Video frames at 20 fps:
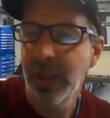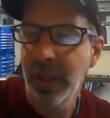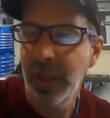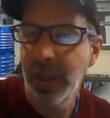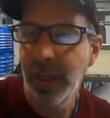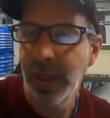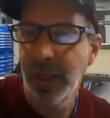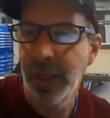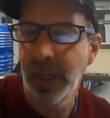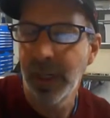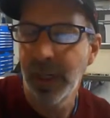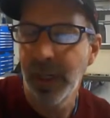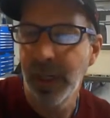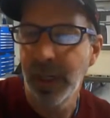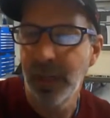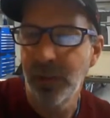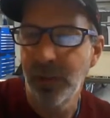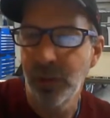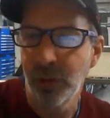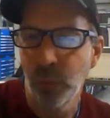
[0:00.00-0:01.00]

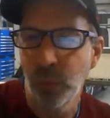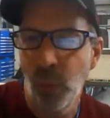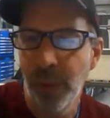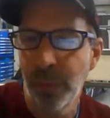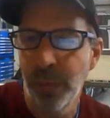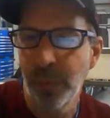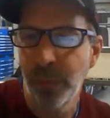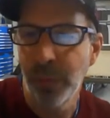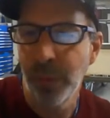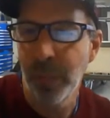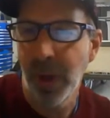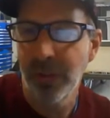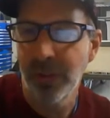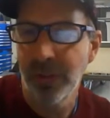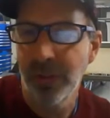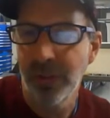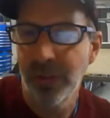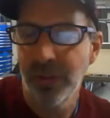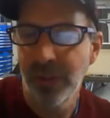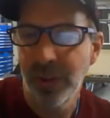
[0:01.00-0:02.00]
and just 1
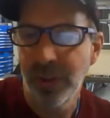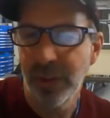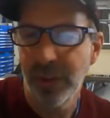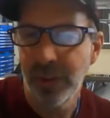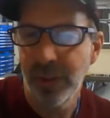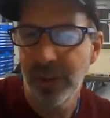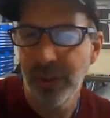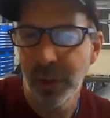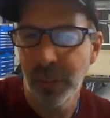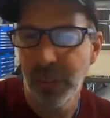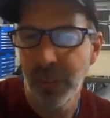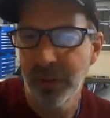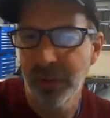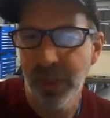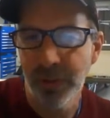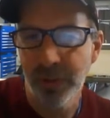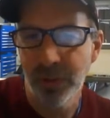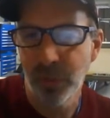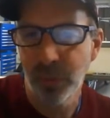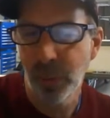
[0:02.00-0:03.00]
3-month summer session